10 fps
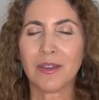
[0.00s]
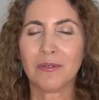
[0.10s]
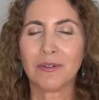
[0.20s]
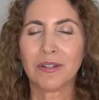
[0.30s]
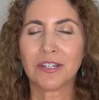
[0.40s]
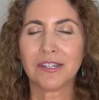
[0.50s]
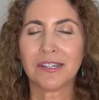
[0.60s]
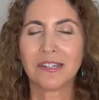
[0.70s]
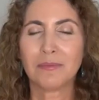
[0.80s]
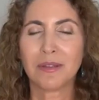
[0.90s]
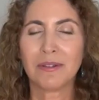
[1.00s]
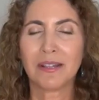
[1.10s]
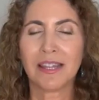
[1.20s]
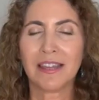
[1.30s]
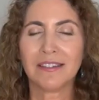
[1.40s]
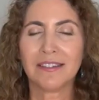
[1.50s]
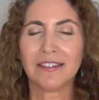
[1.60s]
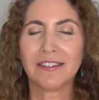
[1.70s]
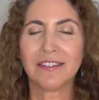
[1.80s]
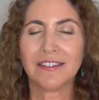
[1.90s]
it wishes to be
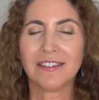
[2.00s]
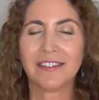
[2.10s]
released.